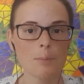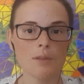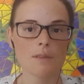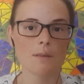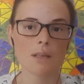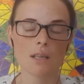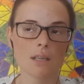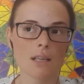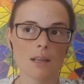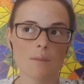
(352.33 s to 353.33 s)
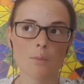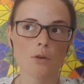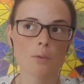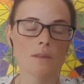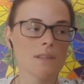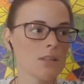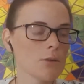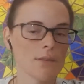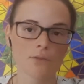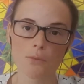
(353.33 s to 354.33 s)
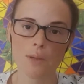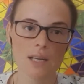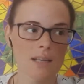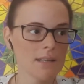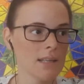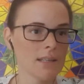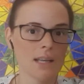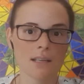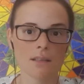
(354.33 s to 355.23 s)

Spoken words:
but in that moment, then you have to wait, and